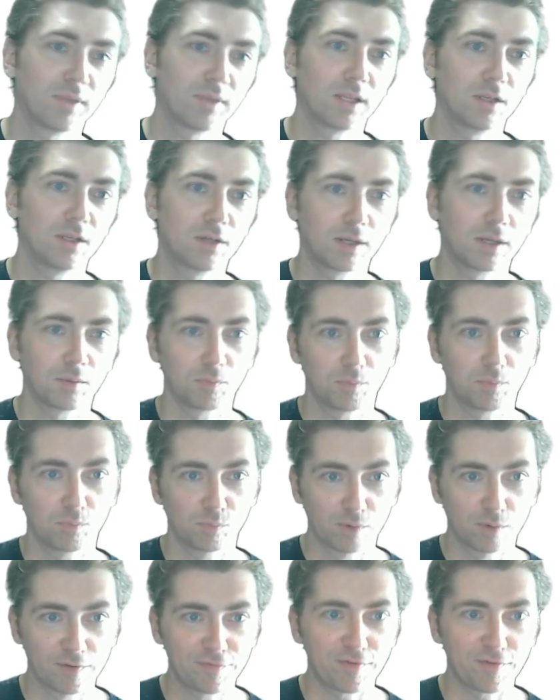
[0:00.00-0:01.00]
You can
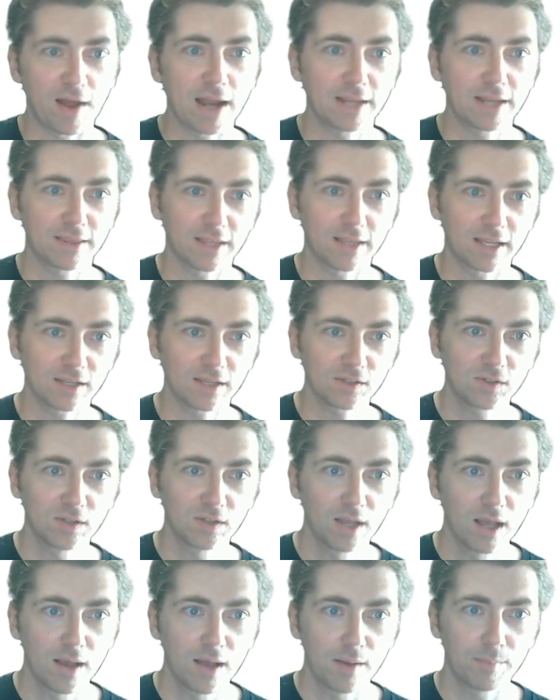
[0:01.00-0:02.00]
refine this.
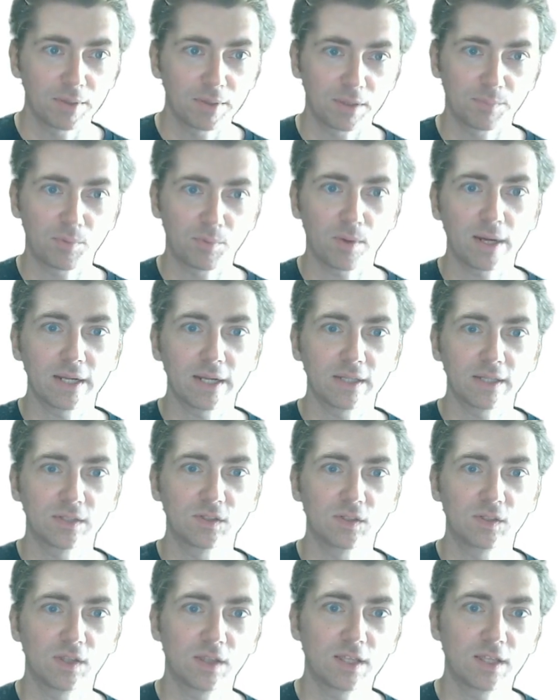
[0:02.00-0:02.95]
But the point is,